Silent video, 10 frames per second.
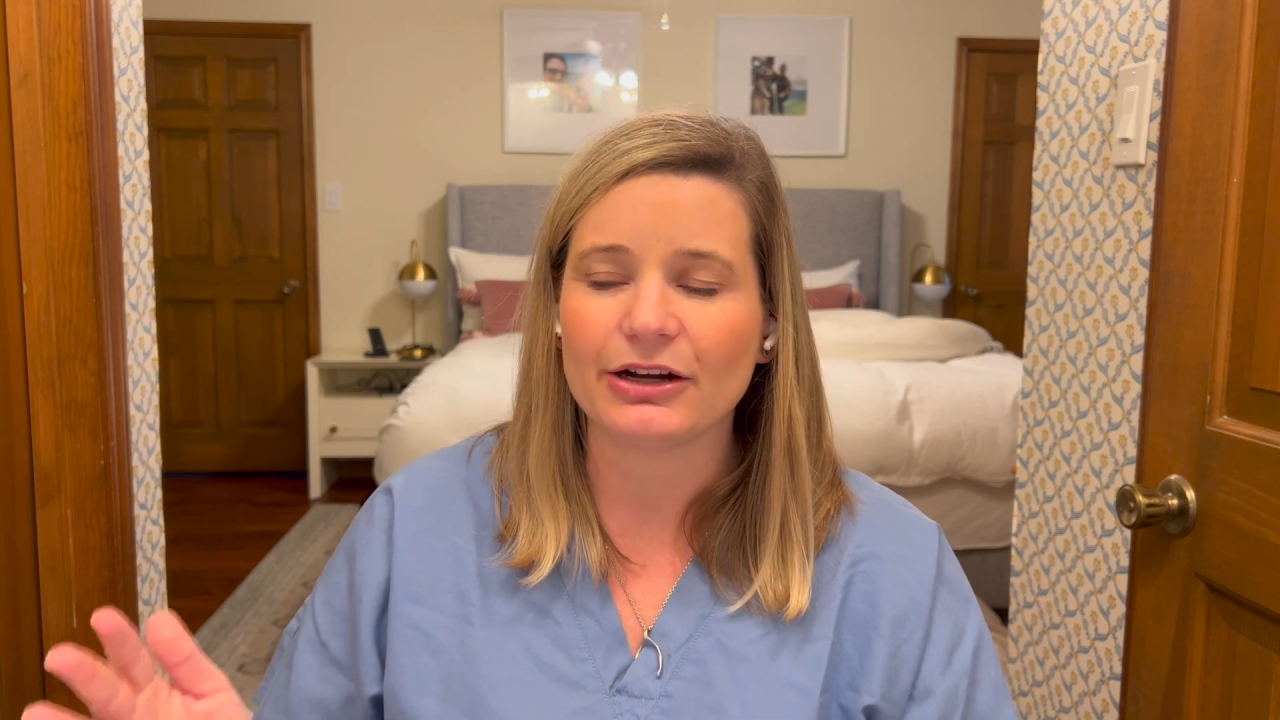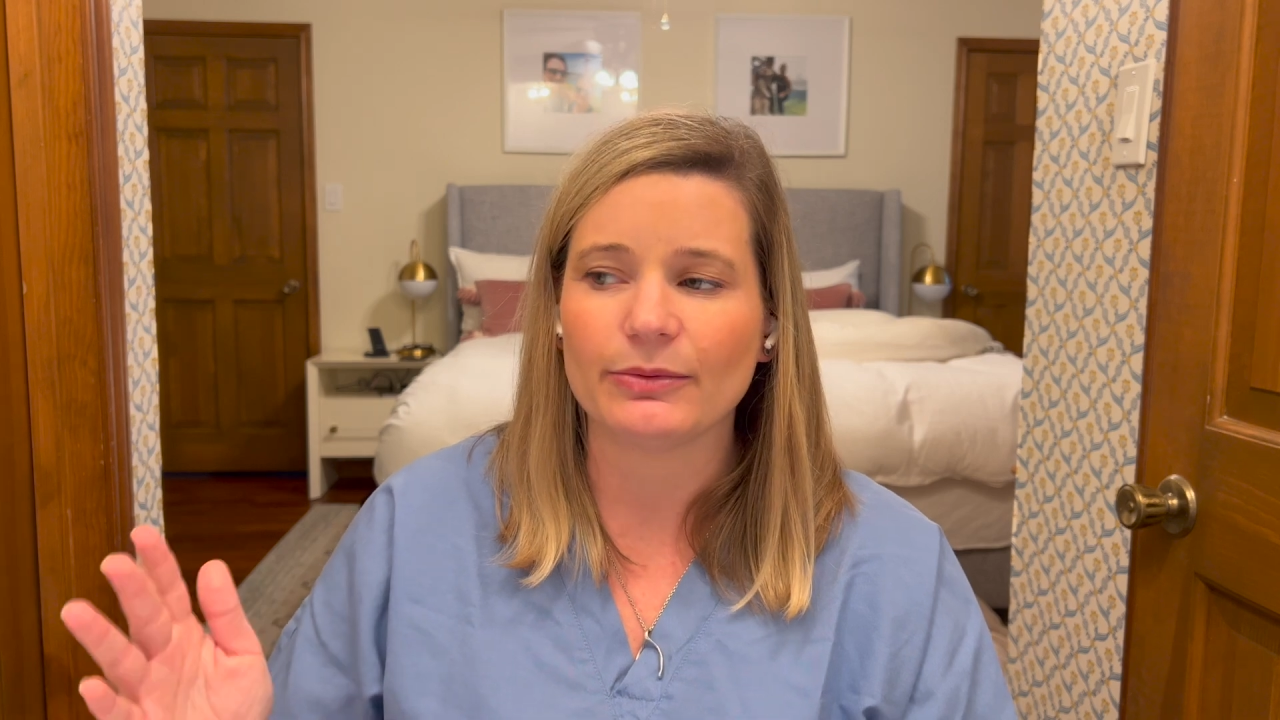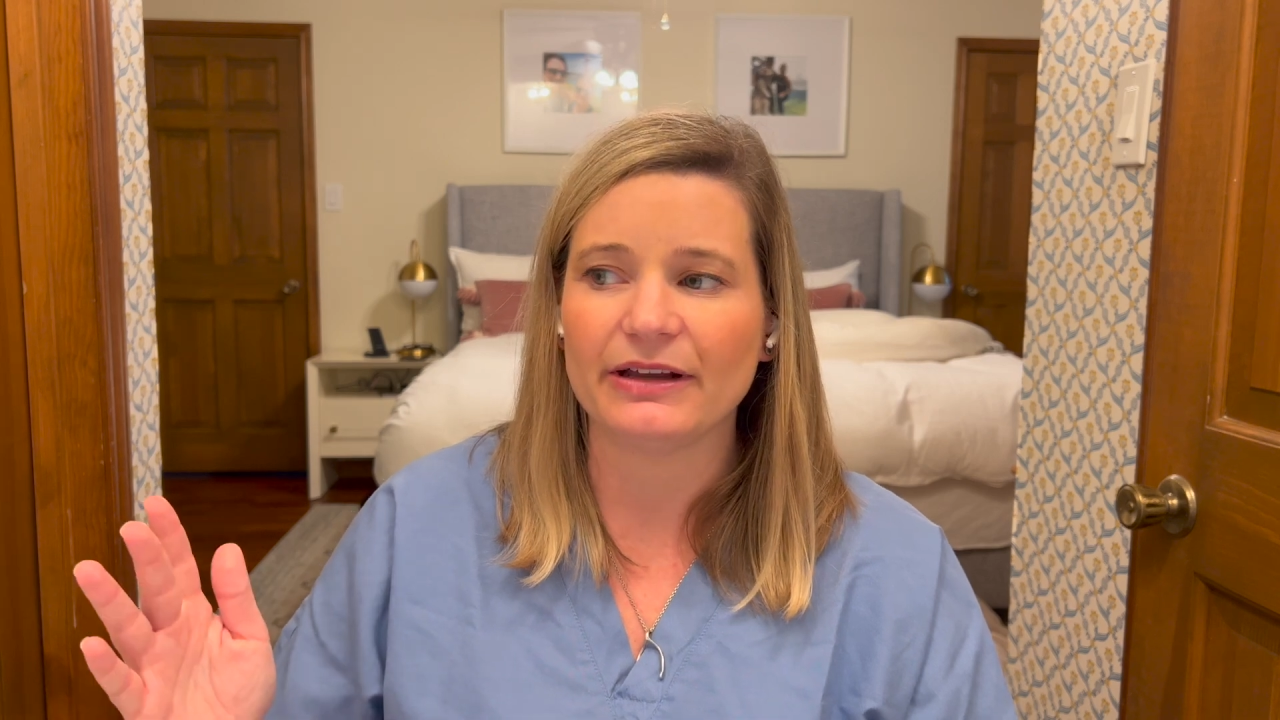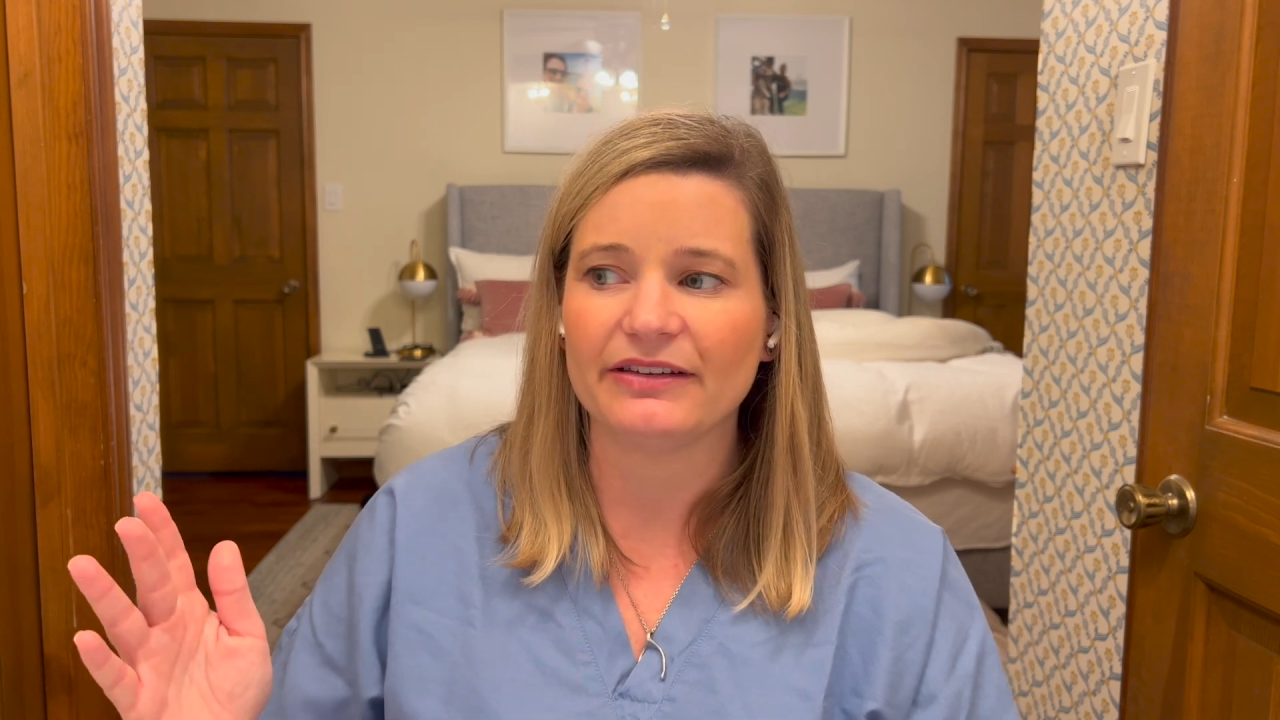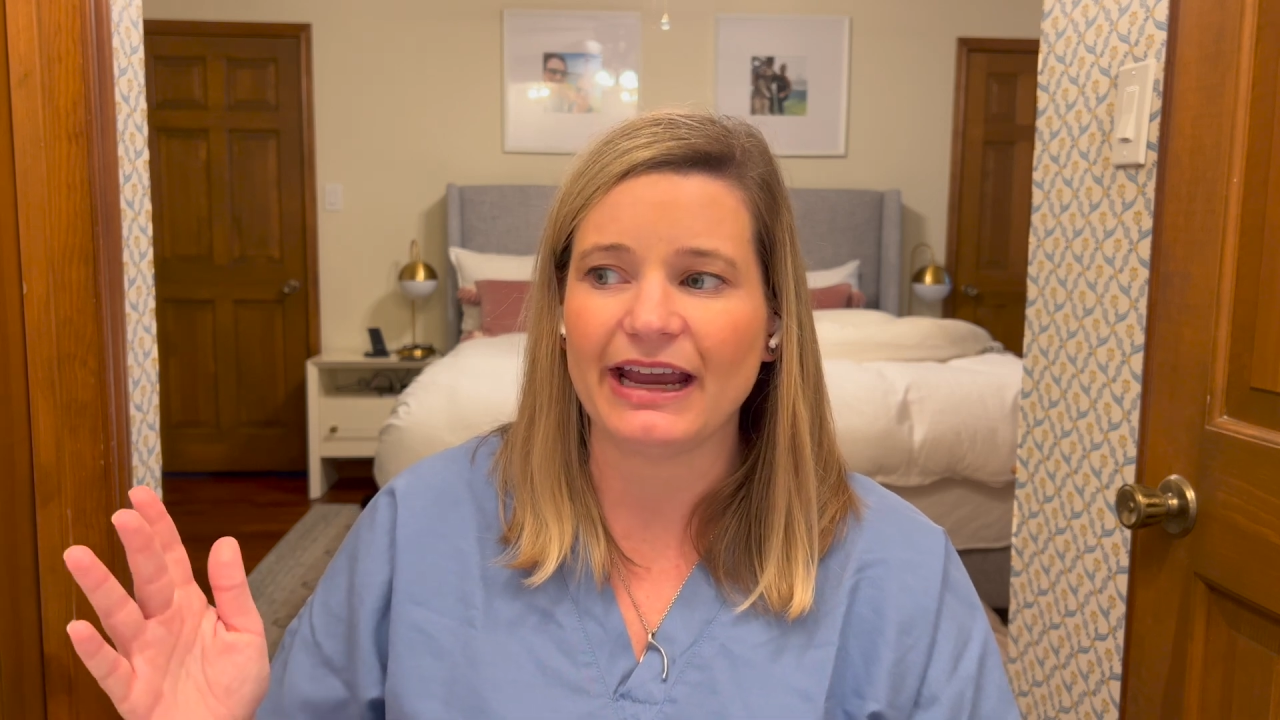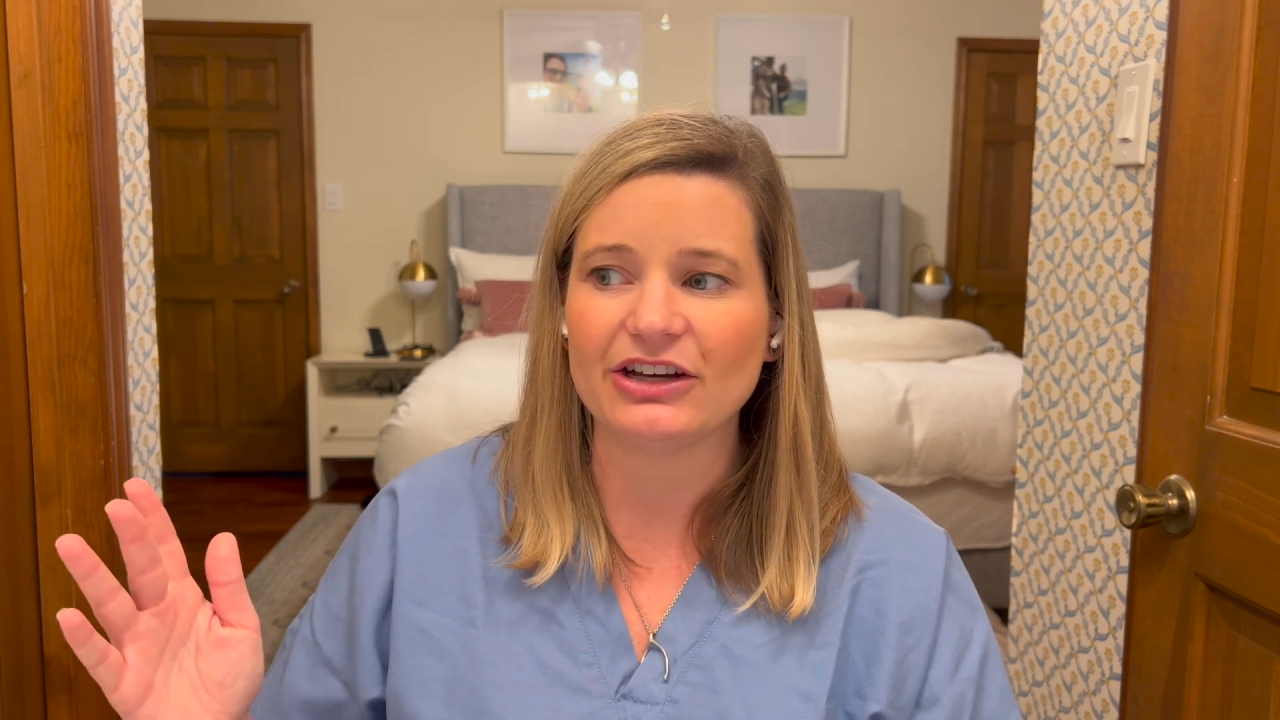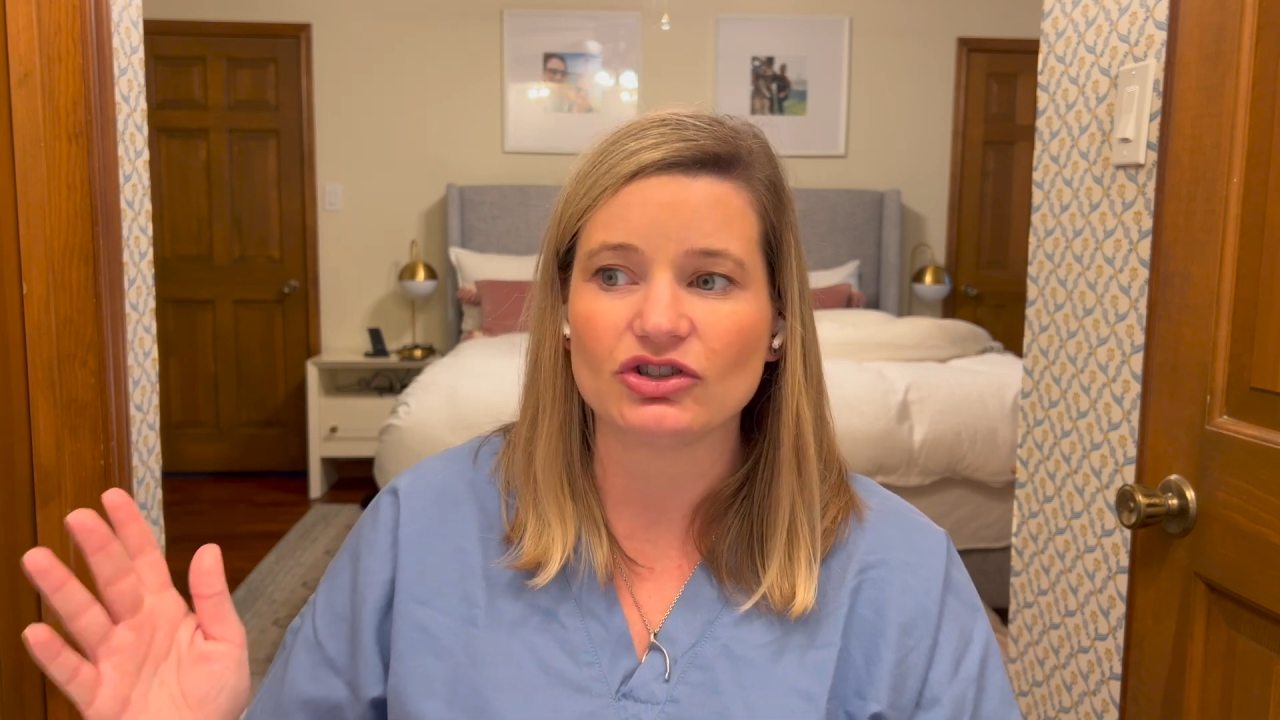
there was a